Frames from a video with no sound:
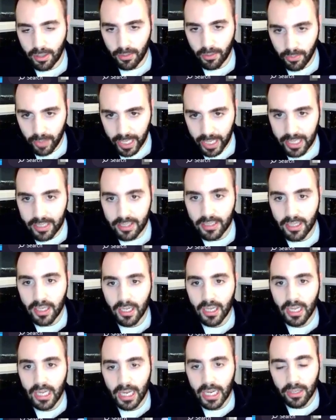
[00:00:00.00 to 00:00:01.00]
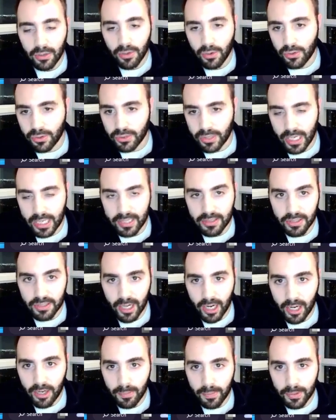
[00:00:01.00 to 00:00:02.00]
rate. In Google's case, it's
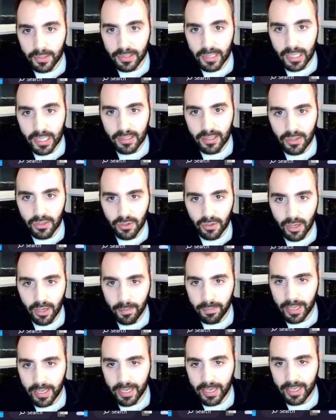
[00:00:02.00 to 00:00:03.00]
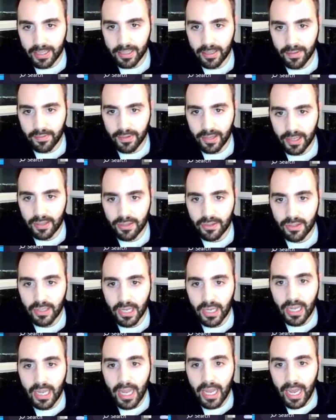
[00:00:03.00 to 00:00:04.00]
100% since they're not paying any dividends.
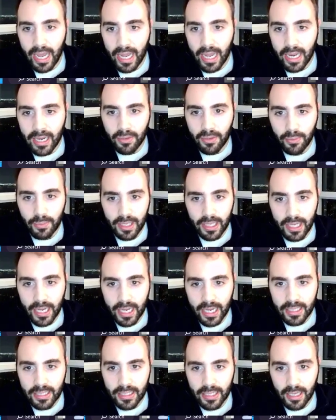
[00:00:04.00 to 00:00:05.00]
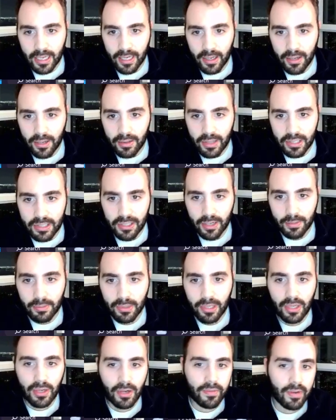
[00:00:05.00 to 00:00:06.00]
And we get this
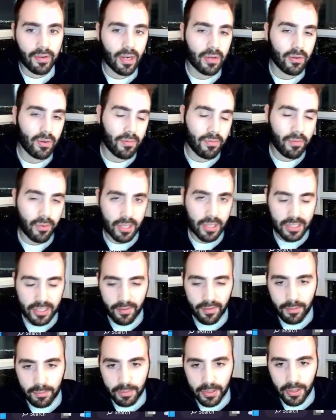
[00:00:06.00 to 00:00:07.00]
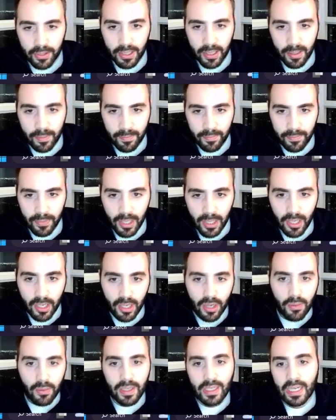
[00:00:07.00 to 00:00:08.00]
number here of 147 billion.
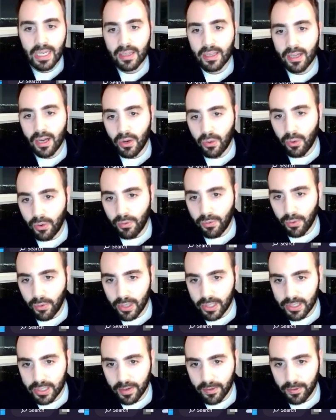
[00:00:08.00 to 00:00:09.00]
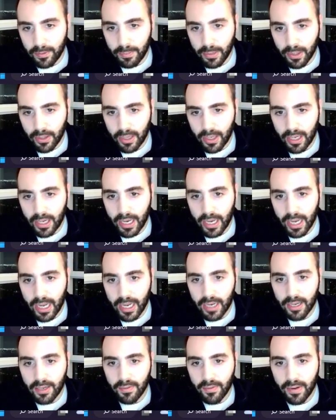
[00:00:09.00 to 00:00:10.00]
We take the 147 billion
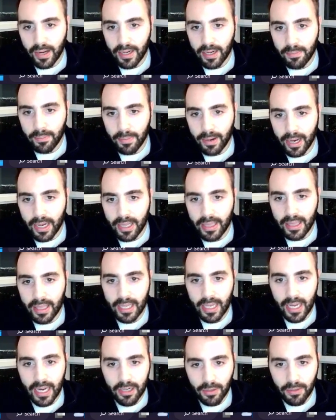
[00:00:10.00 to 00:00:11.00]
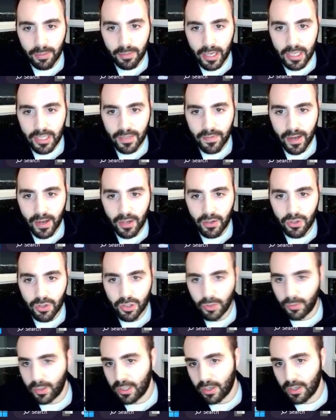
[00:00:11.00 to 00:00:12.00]
and divide it by the enterprise value.
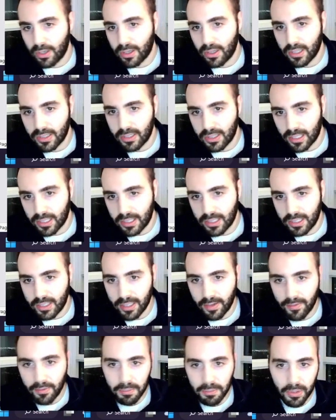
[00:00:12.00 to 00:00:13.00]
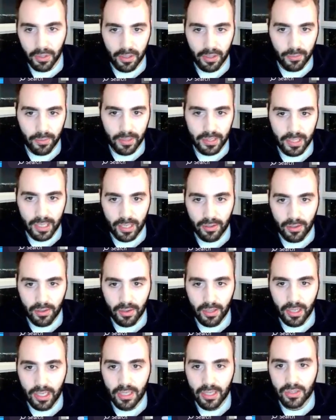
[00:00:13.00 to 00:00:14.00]
So we took this 67 billion retained
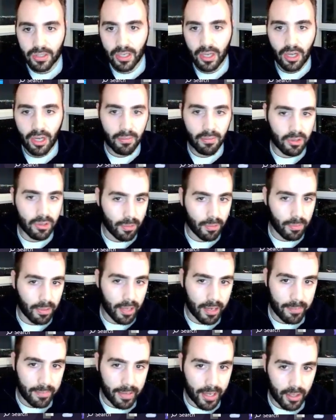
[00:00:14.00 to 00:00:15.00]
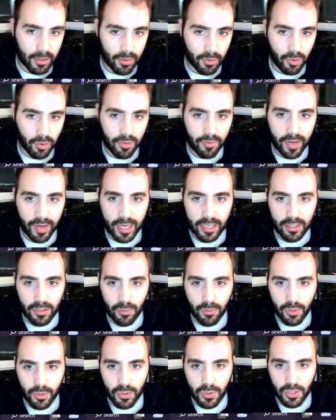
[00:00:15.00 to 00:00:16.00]
earnings multiplied by our growth
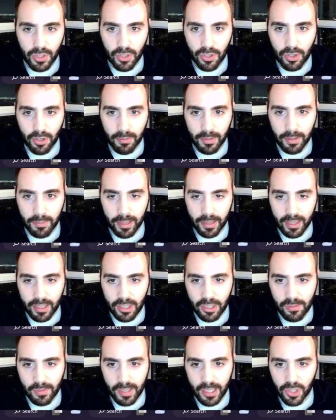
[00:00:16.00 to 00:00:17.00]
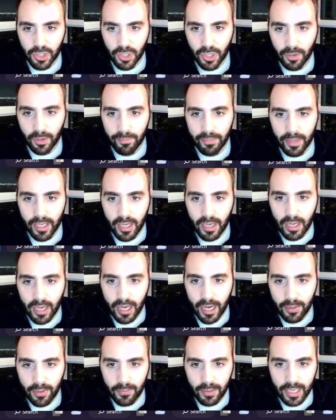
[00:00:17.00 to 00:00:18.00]
factor, which was determined by this ratio.
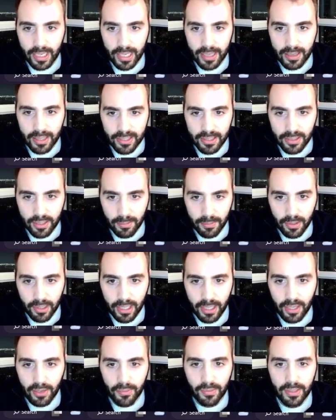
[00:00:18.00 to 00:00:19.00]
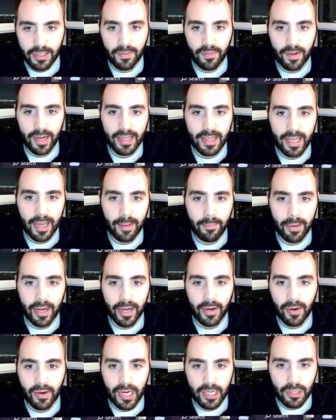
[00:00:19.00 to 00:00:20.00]
And we get this number here. We divide that by
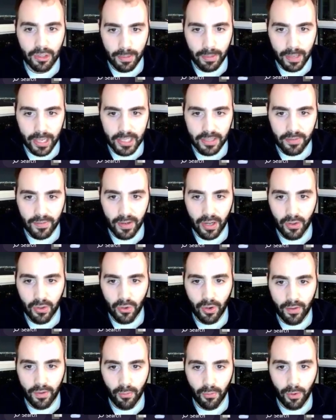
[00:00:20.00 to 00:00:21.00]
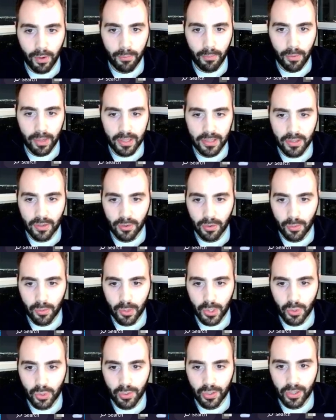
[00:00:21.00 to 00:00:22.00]
our enterprise value of
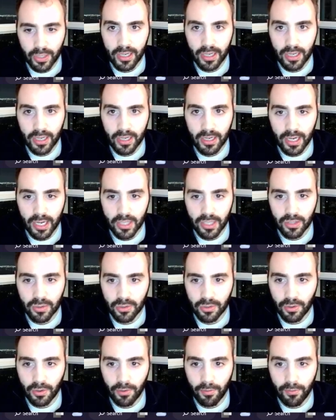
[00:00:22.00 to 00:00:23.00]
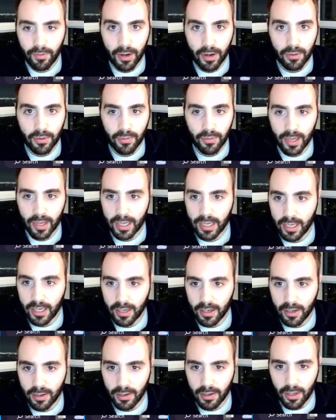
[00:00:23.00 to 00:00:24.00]
1.03 trillion, as you found right
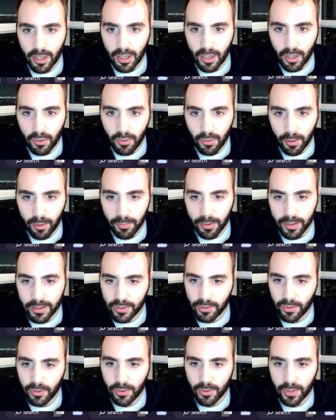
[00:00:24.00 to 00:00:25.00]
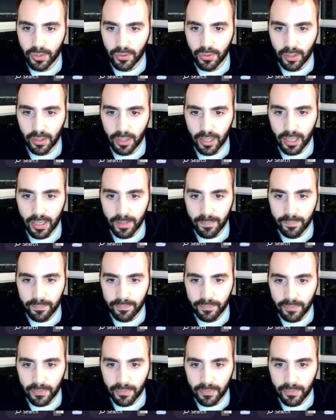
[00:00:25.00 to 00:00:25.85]
here, 1.03 trillion.